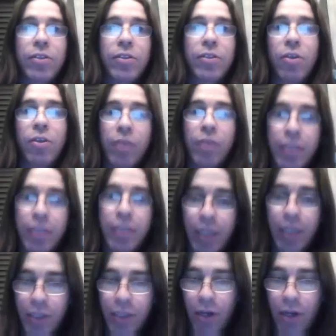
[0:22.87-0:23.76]
So let's
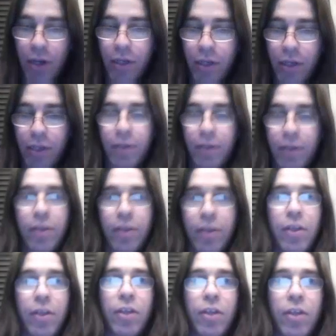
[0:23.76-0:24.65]
get started.
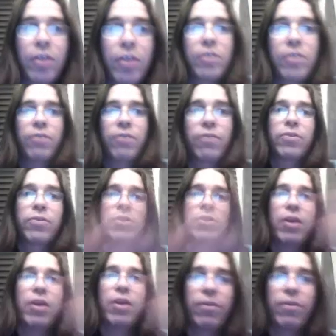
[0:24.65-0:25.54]
So
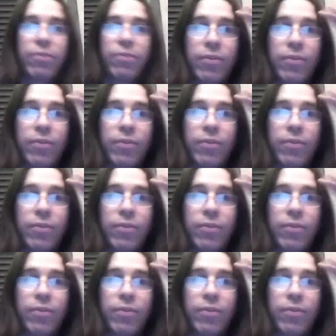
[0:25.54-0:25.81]
first off,